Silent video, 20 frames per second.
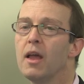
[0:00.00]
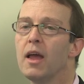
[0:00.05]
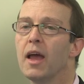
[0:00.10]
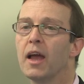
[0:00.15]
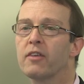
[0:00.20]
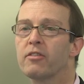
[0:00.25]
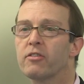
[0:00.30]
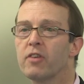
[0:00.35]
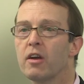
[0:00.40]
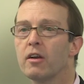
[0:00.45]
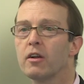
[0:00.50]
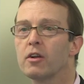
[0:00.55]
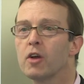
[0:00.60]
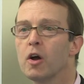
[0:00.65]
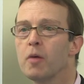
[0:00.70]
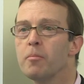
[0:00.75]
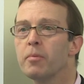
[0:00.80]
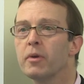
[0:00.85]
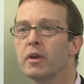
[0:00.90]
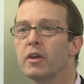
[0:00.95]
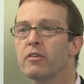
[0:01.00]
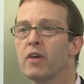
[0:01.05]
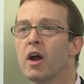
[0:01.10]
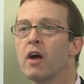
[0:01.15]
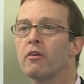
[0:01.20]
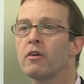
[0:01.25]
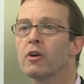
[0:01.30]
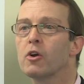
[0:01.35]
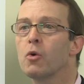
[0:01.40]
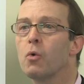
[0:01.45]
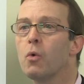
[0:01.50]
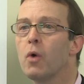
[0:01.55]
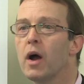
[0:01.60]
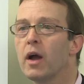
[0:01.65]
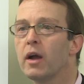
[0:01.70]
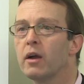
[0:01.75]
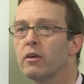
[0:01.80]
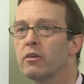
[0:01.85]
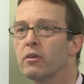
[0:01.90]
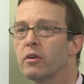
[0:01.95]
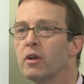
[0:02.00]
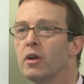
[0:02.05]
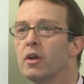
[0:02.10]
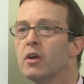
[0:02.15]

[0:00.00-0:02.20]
External companies are required